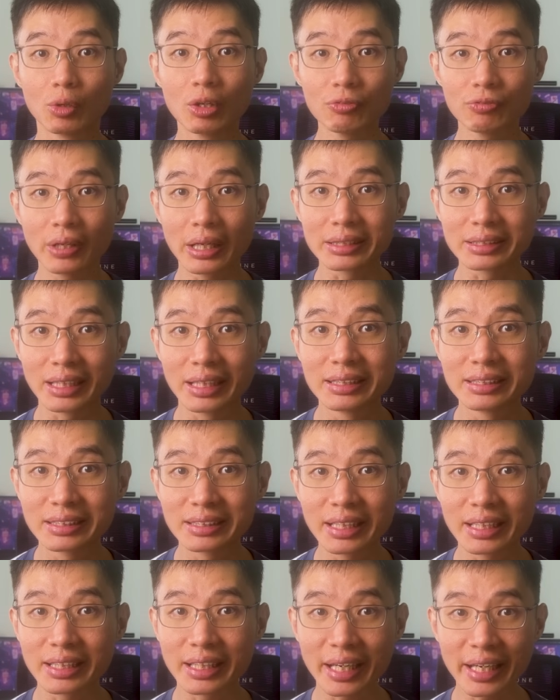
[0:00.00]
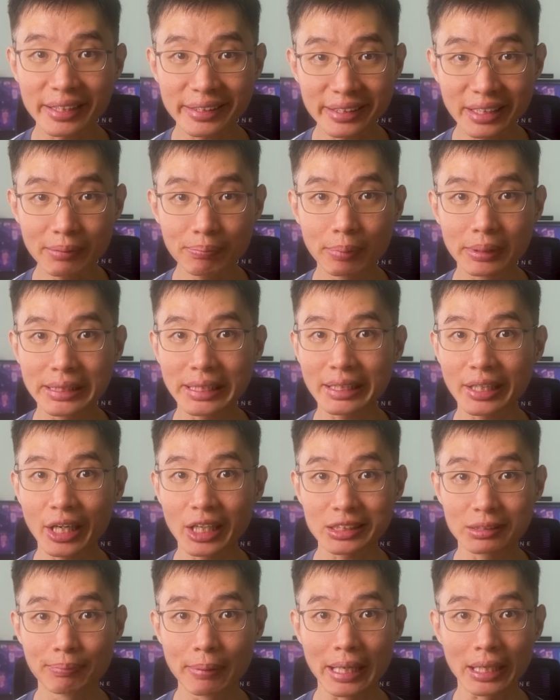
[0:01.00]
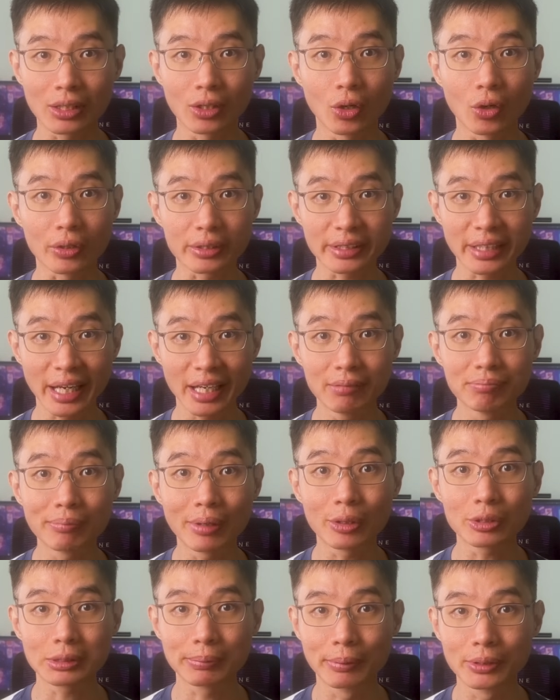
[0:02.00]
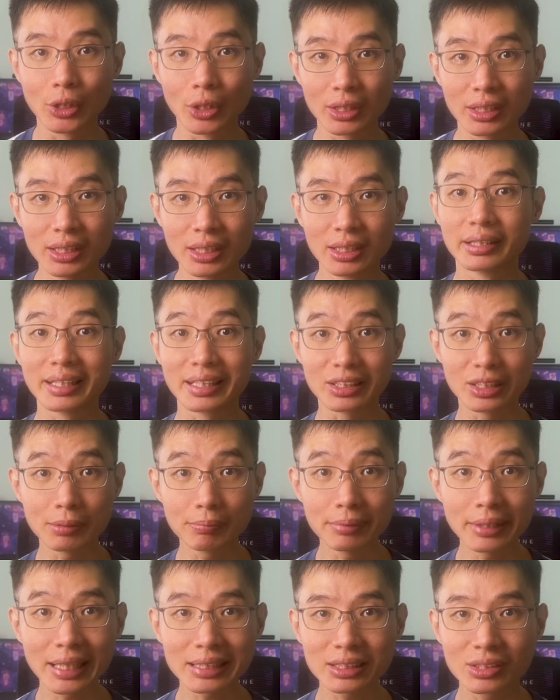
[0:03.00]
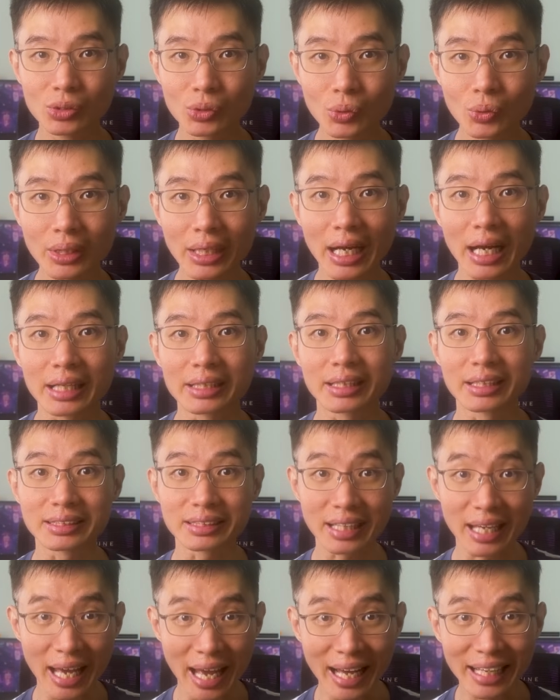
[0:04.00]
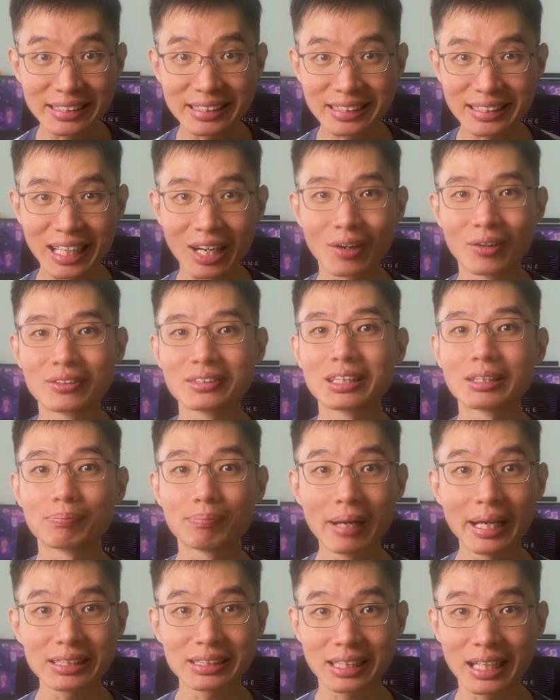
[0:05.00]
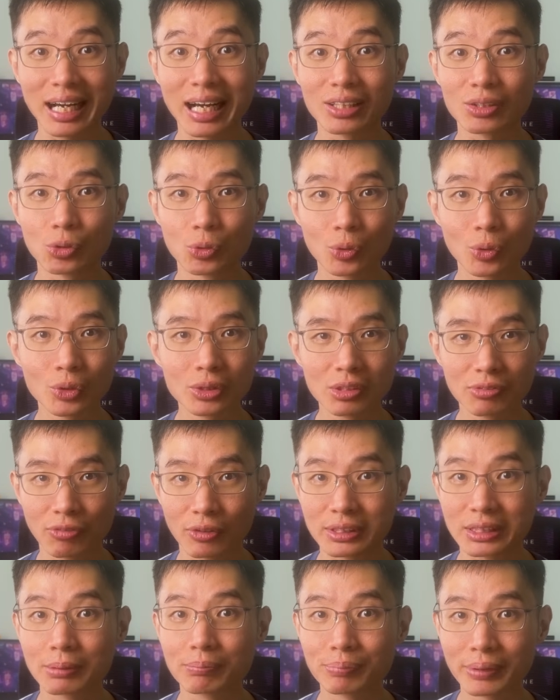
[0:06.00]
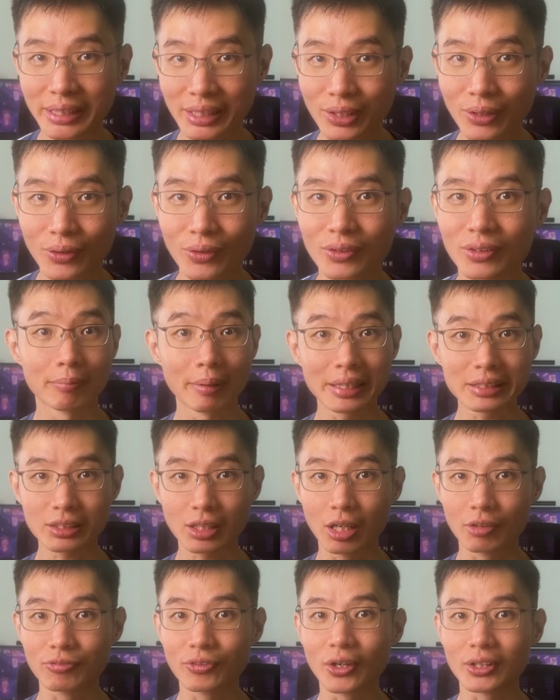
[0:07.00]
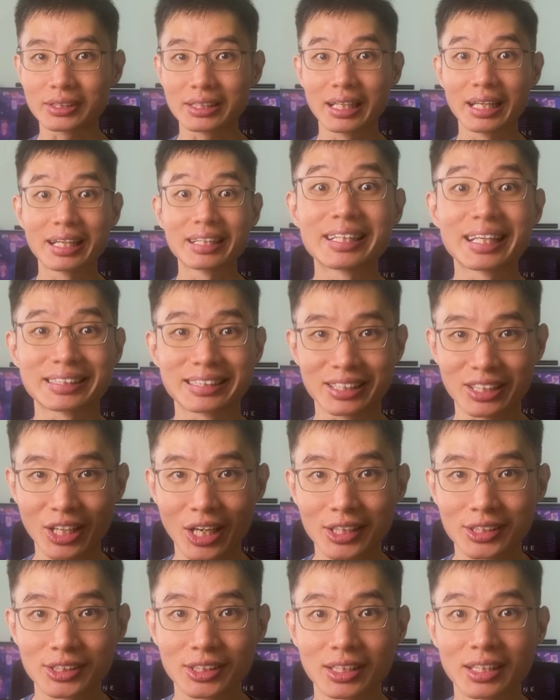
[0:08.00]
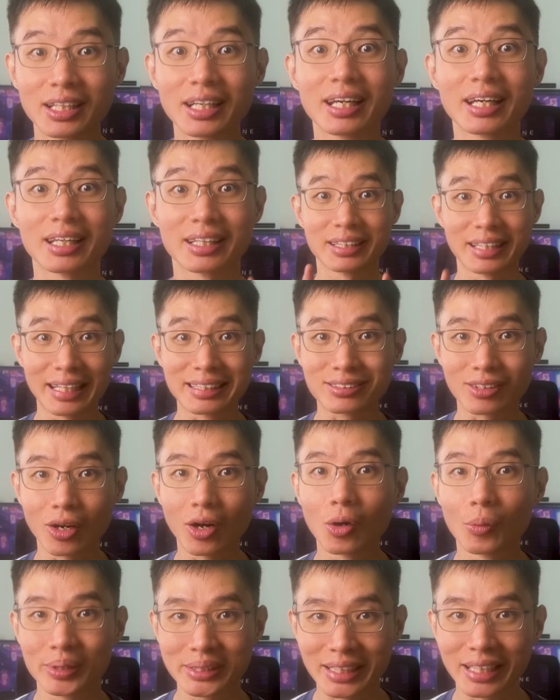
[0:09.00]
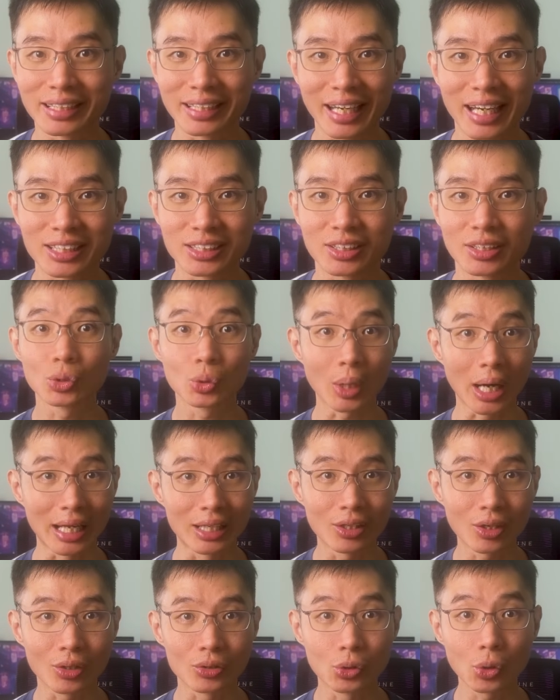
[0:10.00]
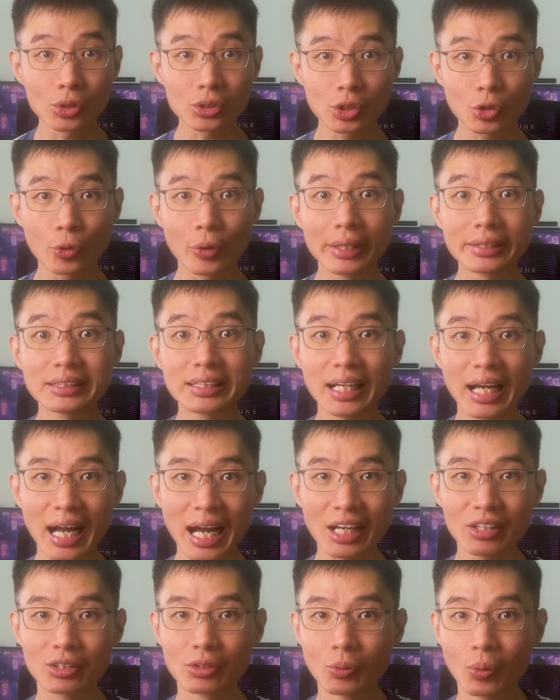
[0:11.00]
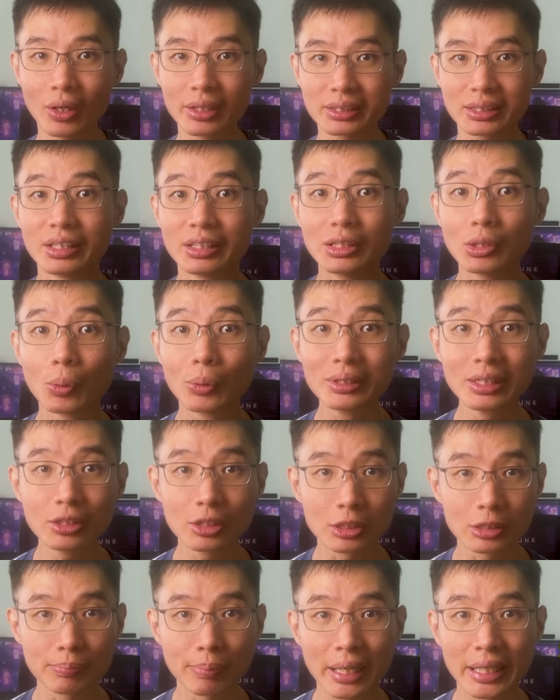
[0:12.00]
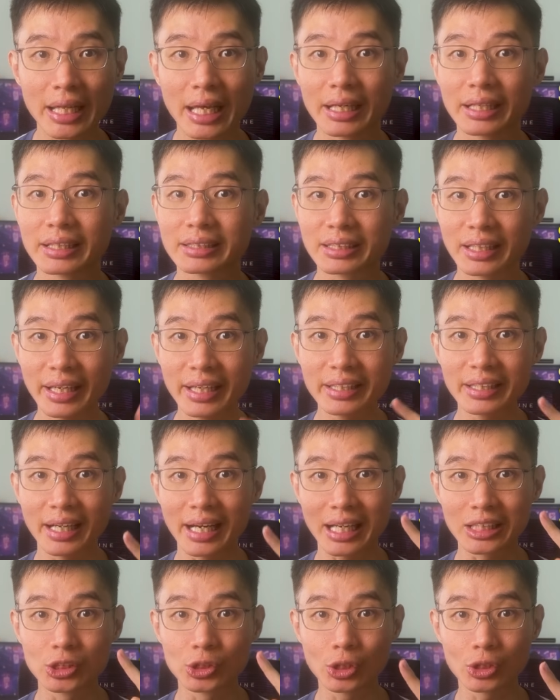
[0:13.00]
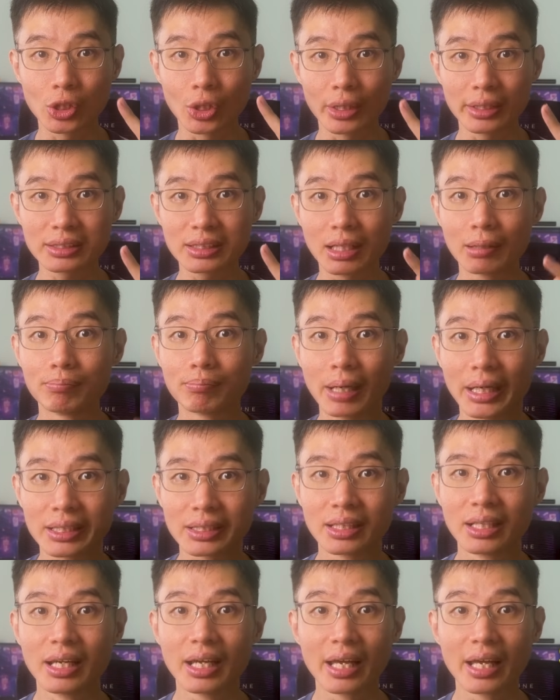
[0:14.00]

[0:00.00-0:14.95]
With its insane 18% cashback or 10 miles per dollar, the DBS U card is hands down the best card to use for SimplyGo. But of course, there's a catch. There's always a catch. To unlock those crazy high rewards, you will need to spend at least $800 a month